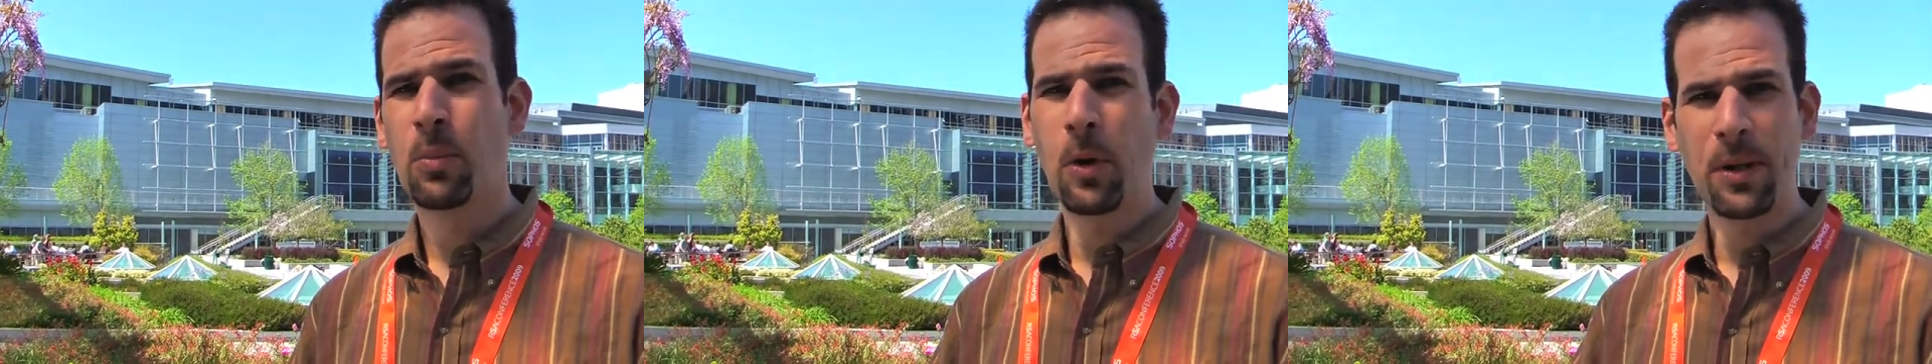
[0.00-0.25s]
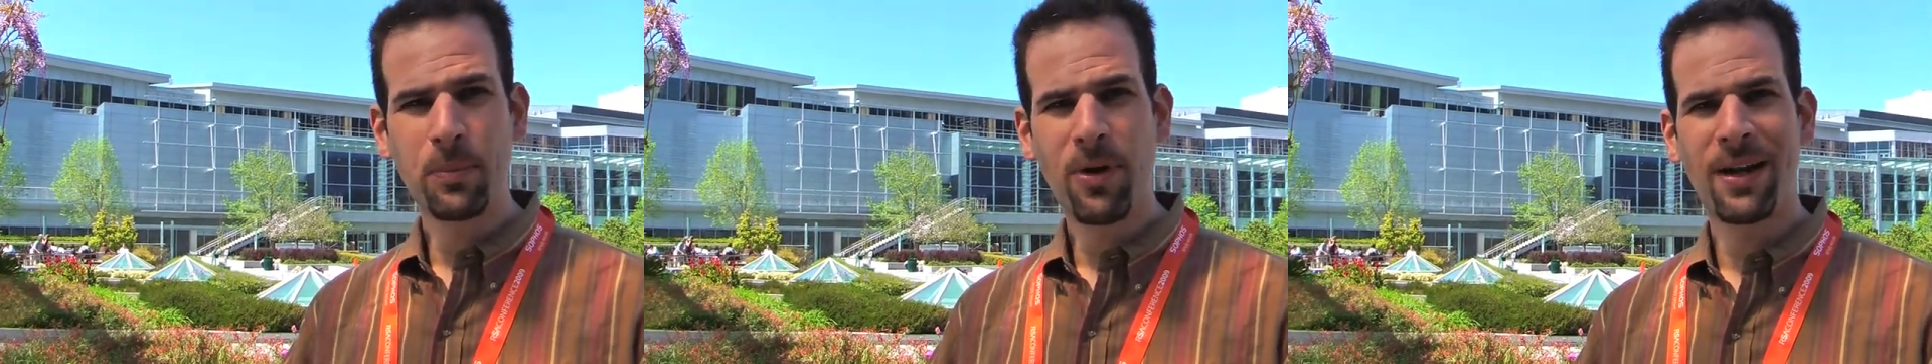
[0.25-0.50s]

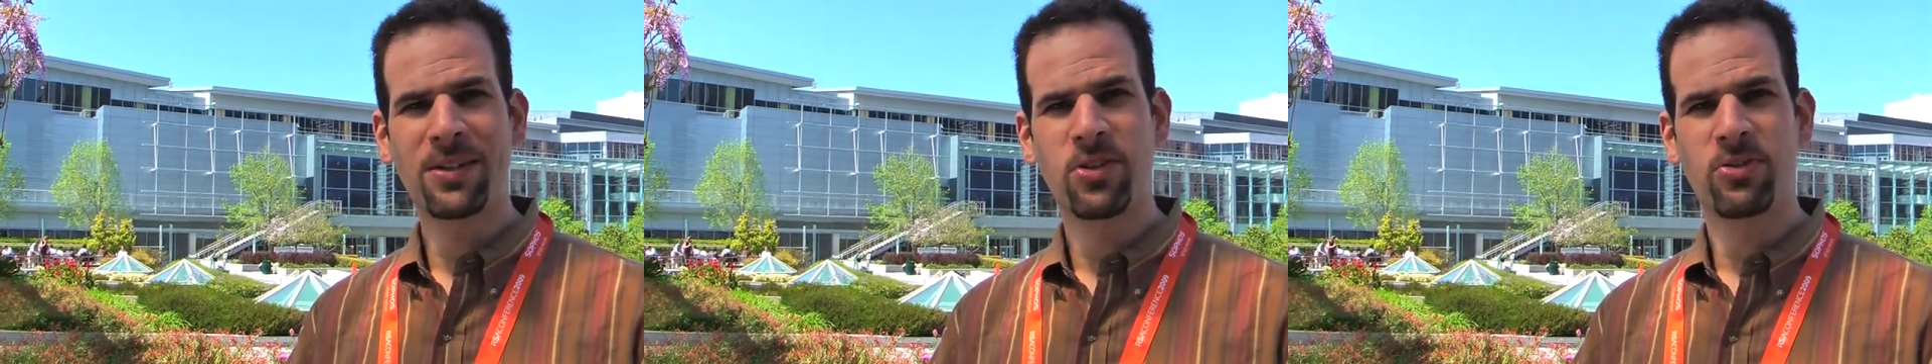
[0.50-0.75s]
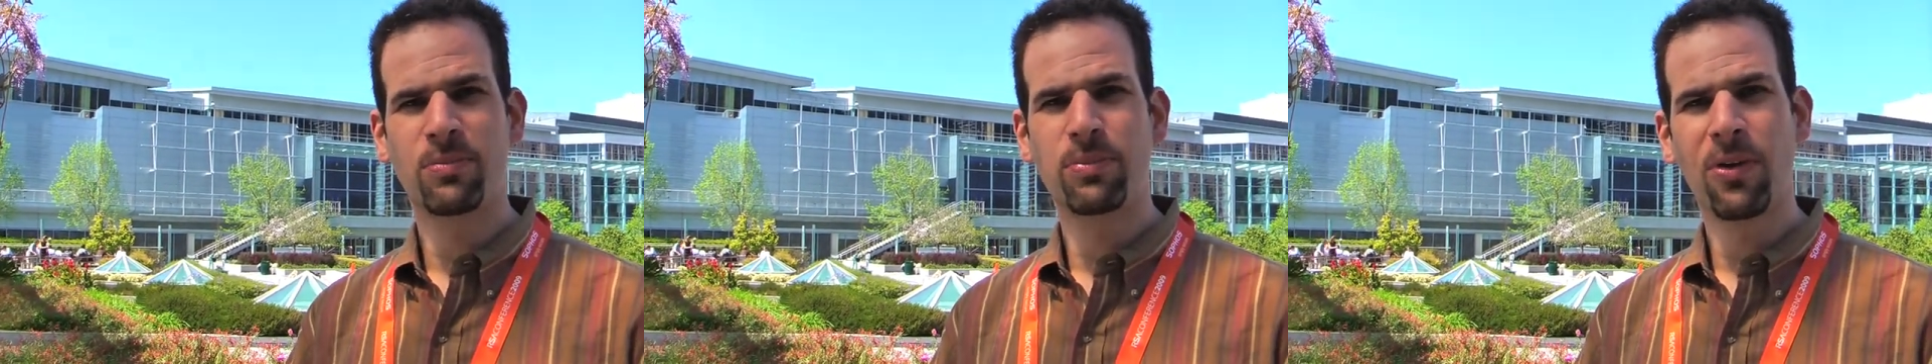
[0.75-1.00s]
Point
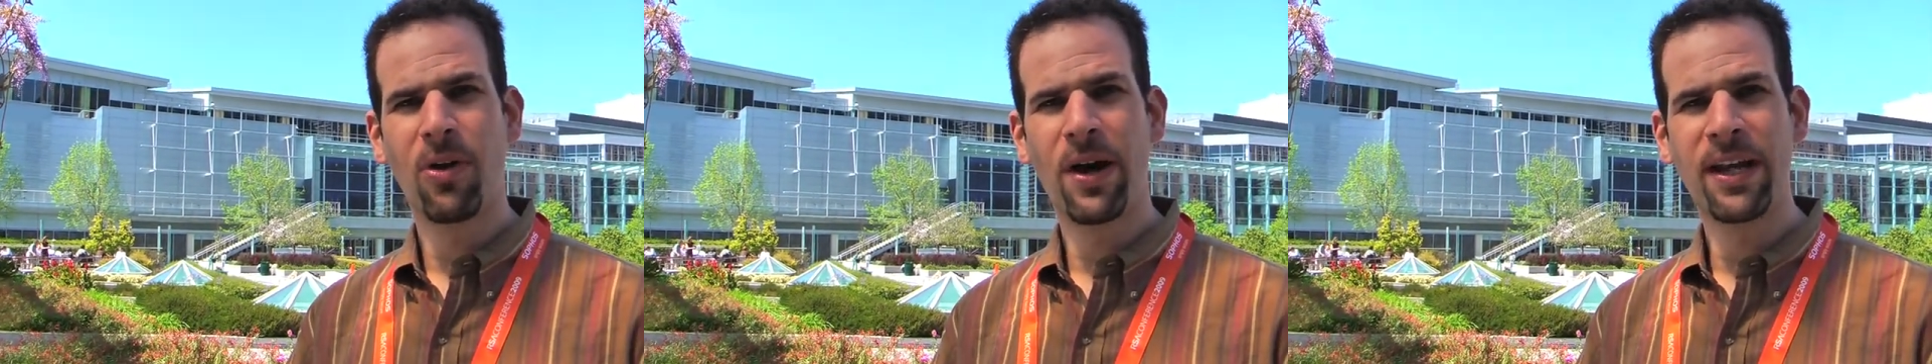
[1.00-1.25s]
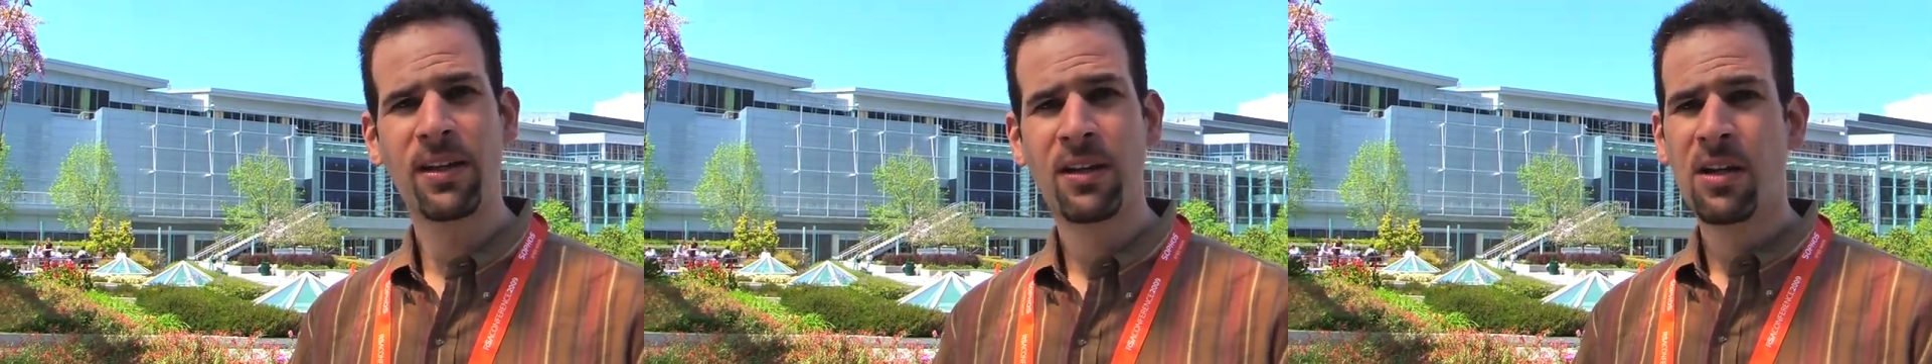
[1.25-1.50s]
products are
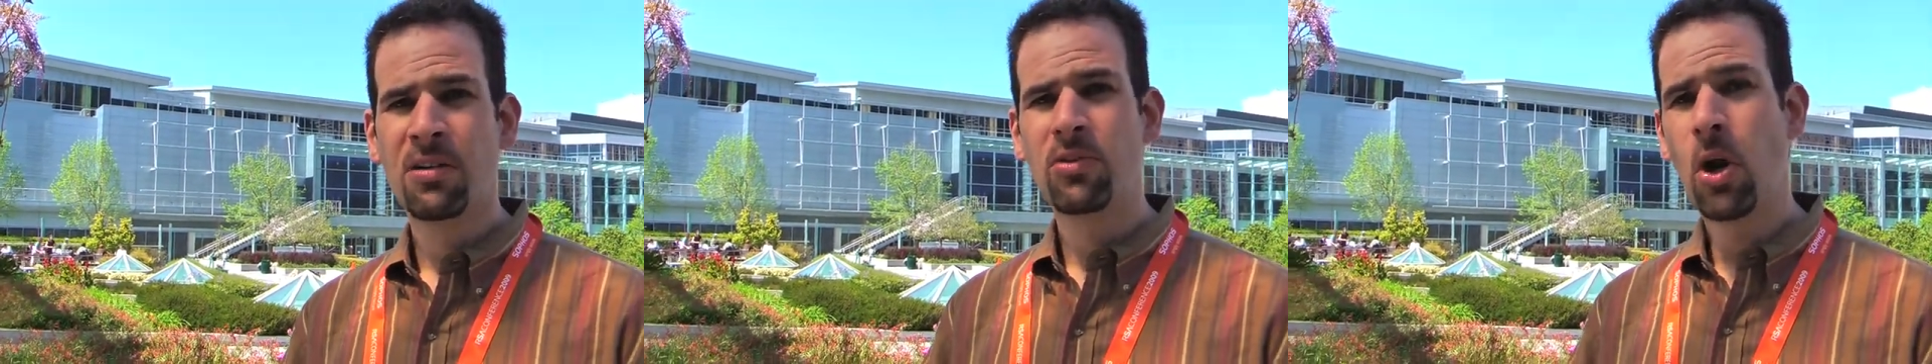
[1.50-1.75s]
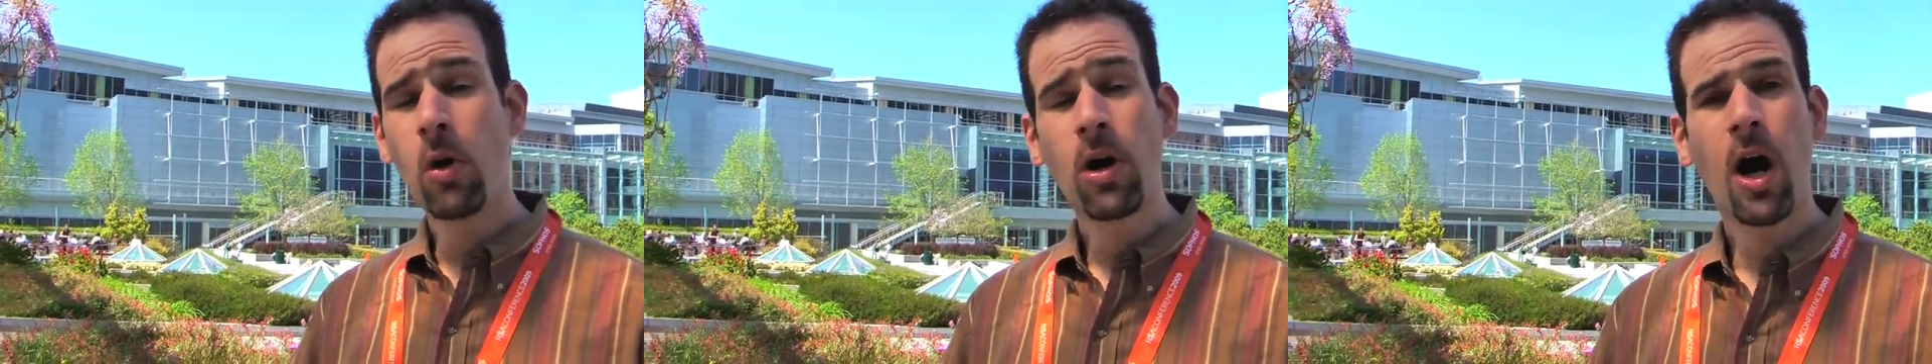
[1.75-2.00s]
deployed,
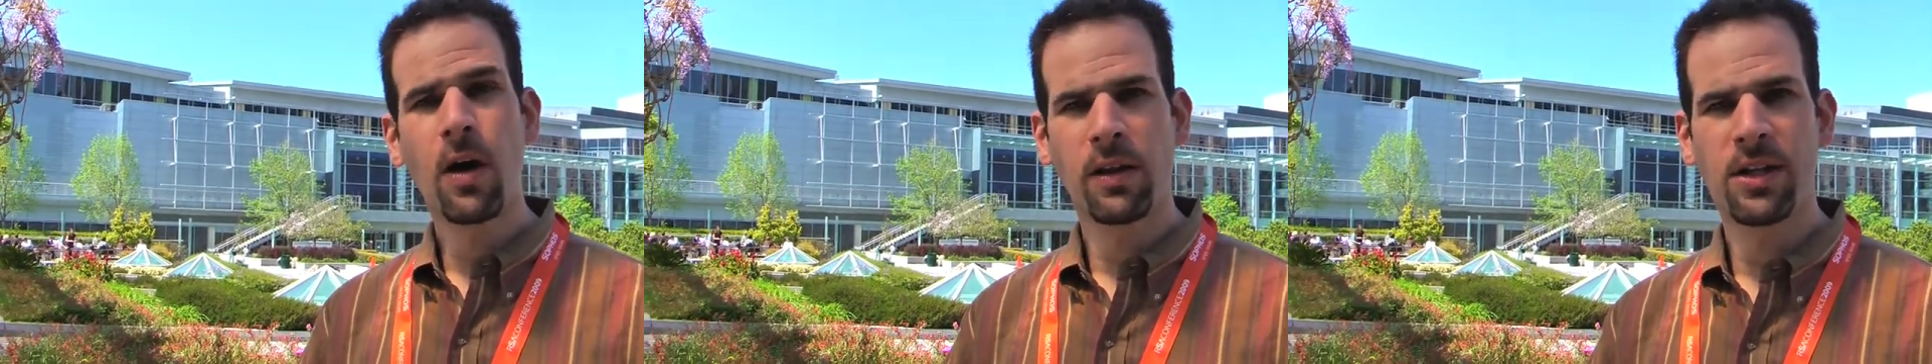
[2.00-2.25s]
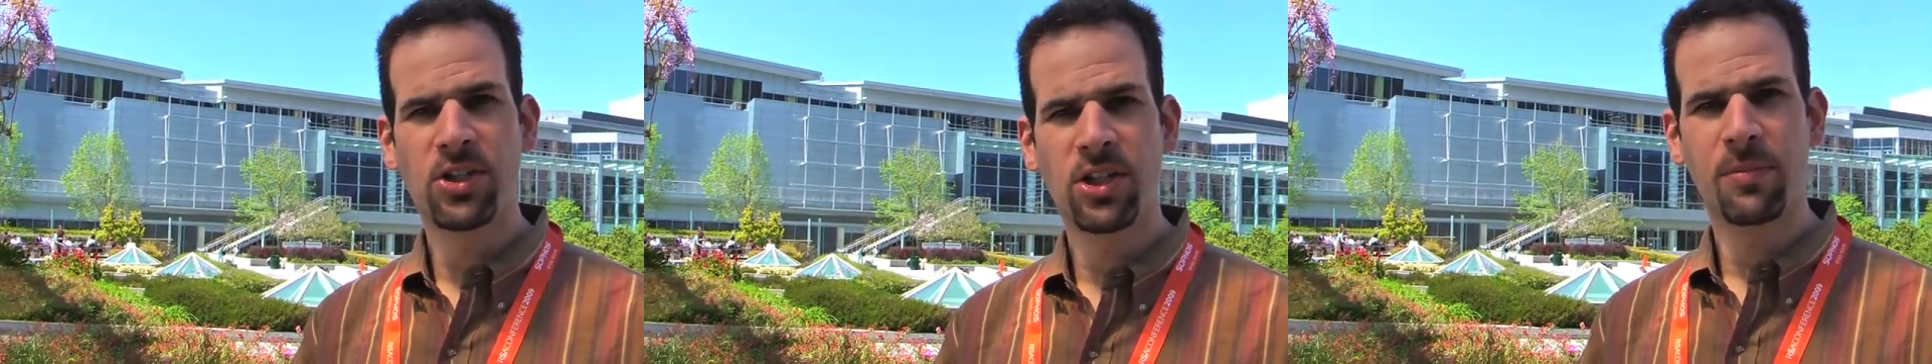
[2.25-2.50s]
no
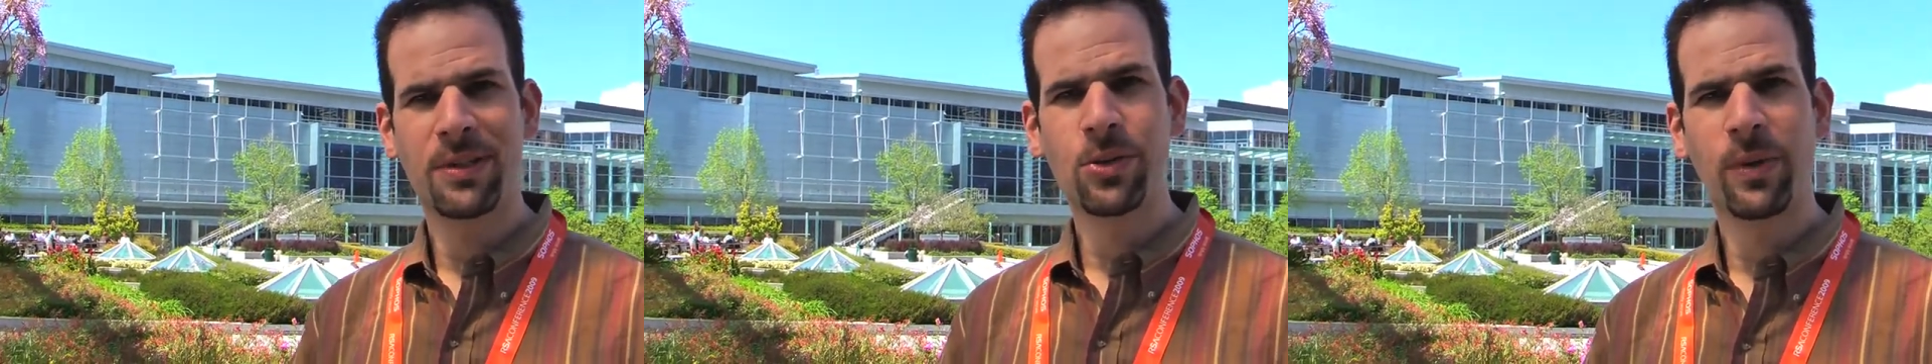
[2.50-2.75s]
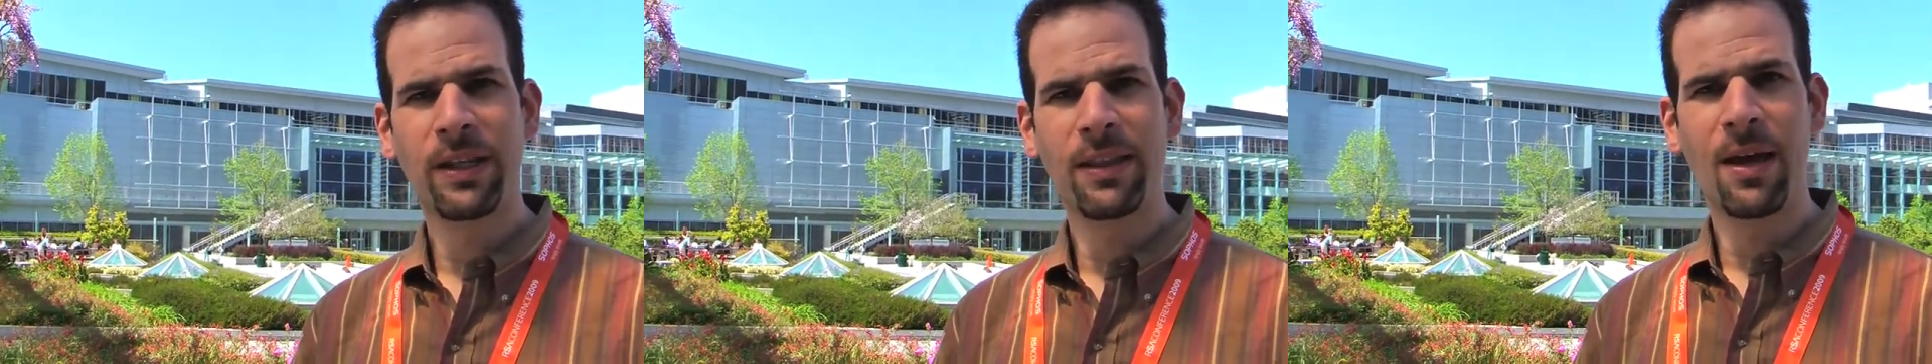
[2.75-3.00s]
correlation
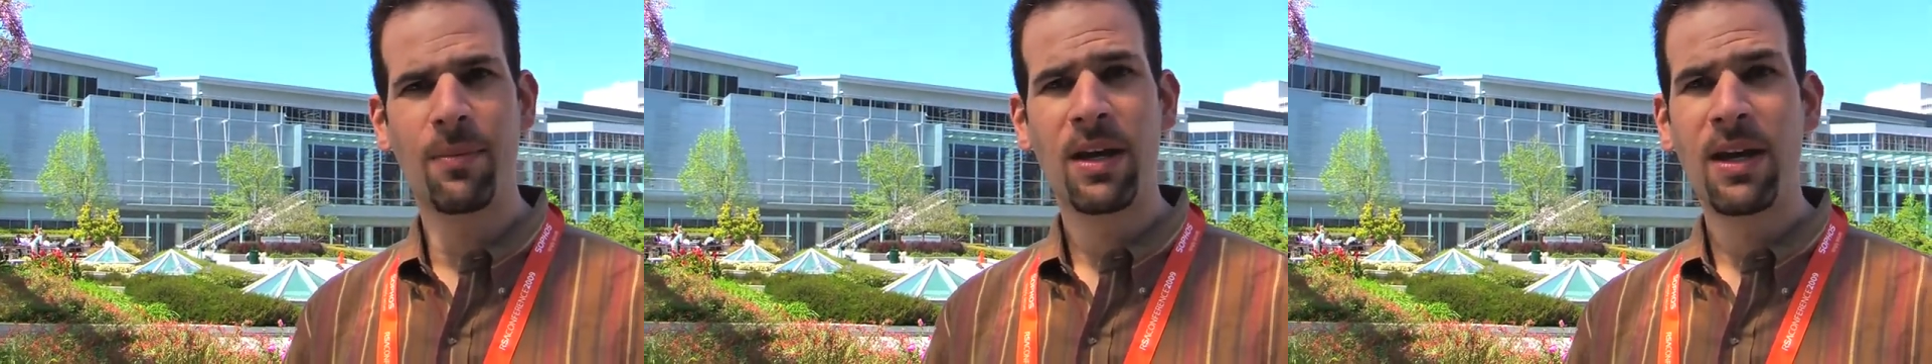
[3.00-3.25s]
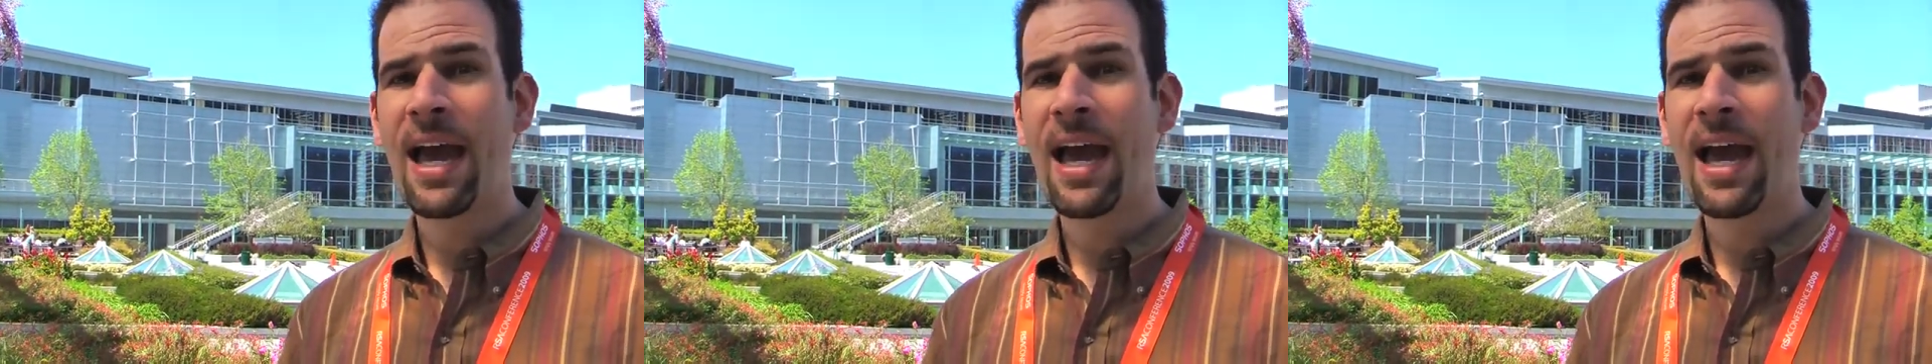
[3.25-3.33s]
between them.